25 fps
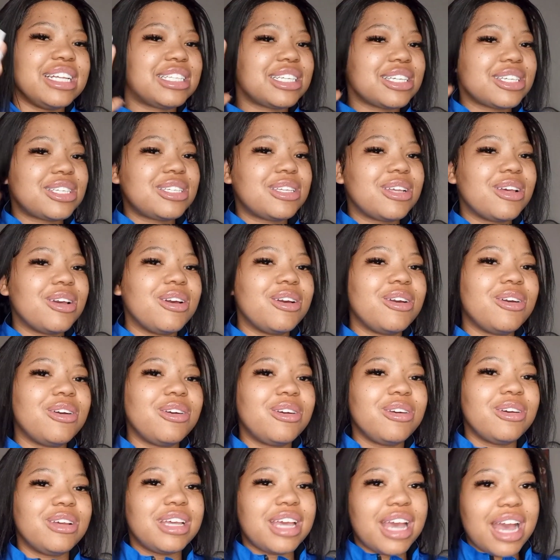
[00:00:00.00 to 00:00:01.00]

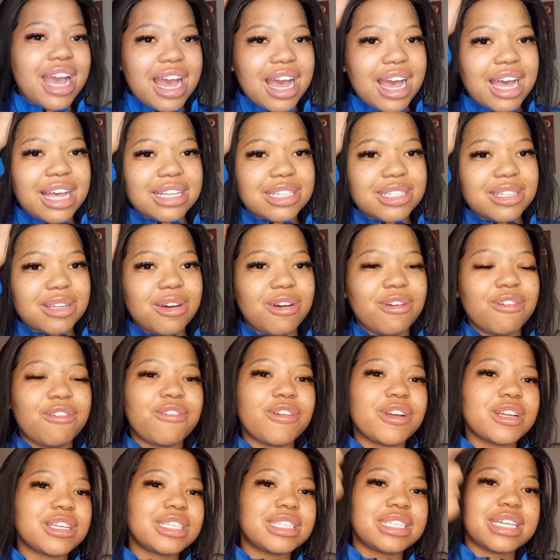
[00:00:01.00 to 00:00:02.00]
so yeah, so
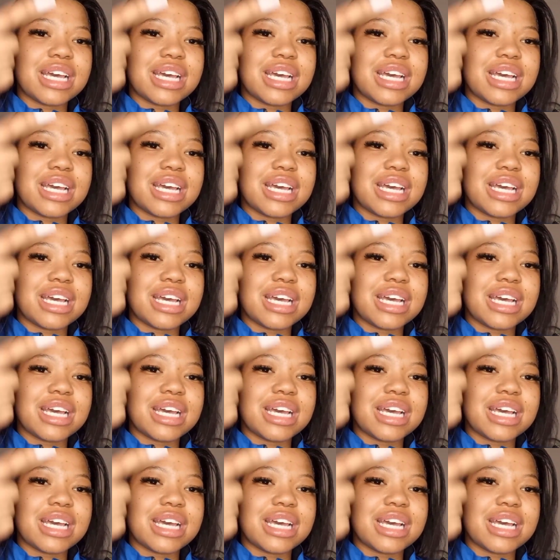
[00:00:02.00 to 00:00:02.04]
first